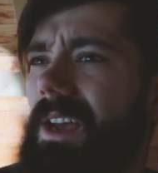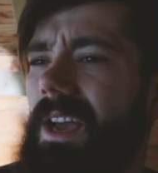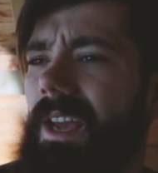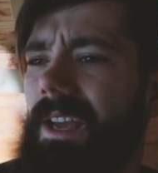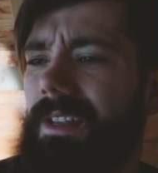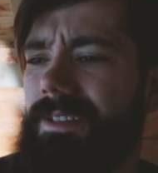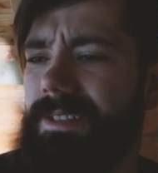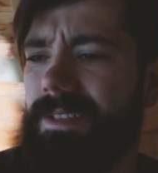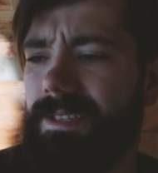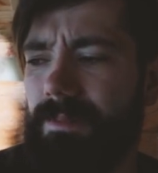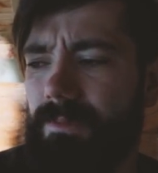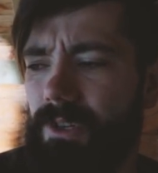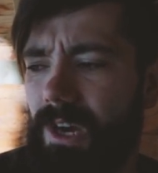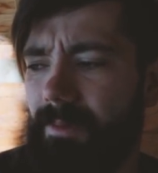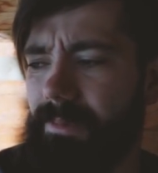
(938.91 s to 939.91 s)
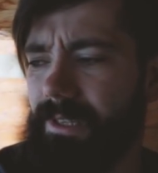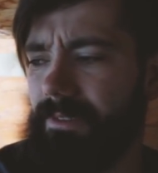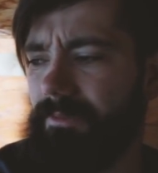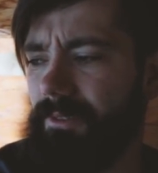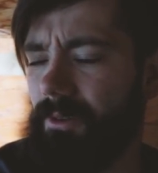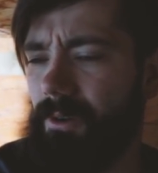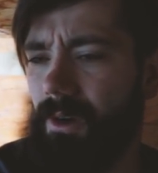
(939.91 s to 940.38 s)
And since I'm dropping
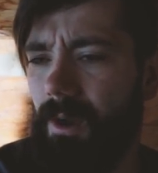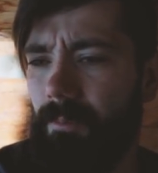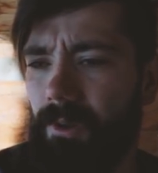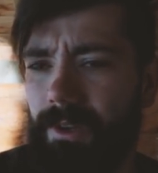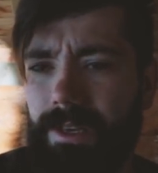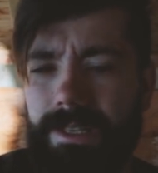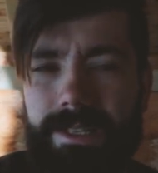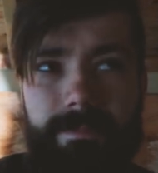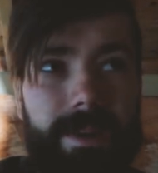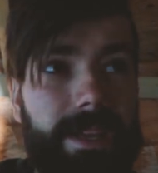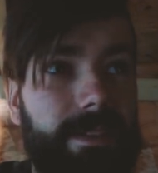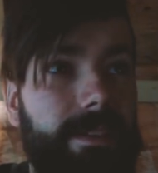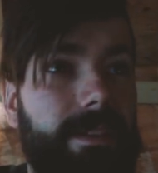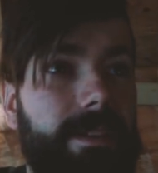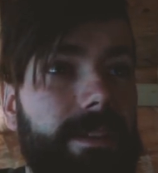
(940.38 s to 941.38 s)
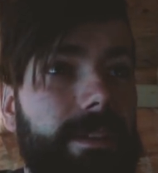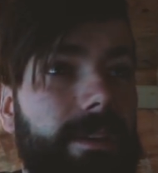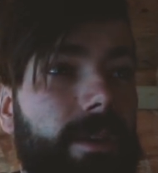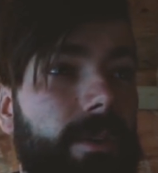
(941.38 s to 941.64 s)
the floor, I'm looking to make the